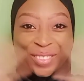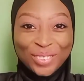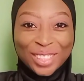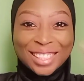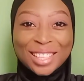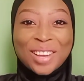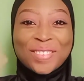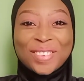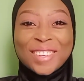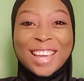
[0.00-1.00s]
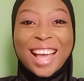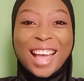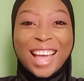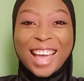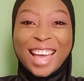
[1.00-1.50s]
What's up, you
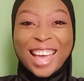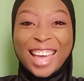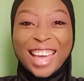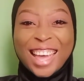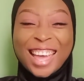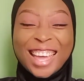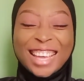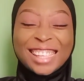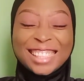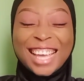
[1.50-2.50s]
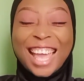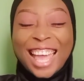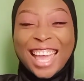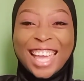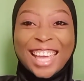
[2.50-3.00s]
guys?
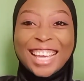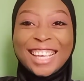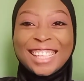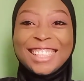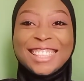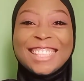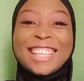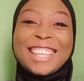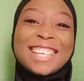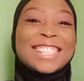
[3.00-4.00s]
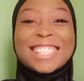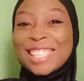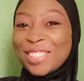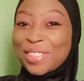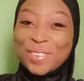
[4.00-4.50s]
Hey, this
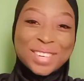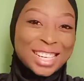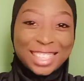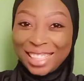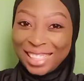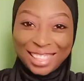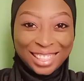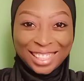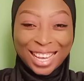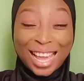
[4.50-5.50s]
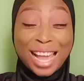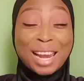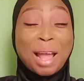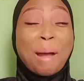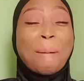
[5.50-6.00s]
is your wing lady, and
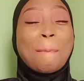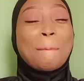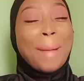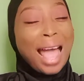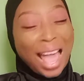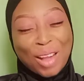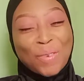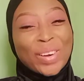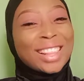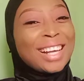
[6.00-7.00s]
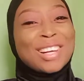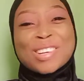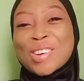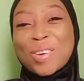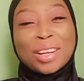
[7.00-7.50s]
I'm back with
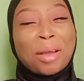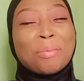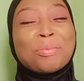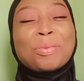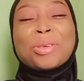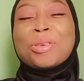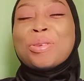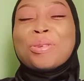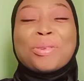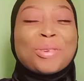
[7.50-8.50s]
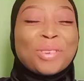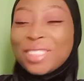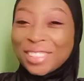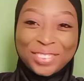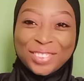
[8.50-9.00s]
another
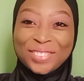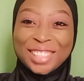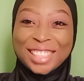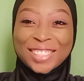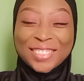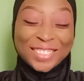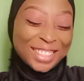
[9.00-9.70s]
beautiful video.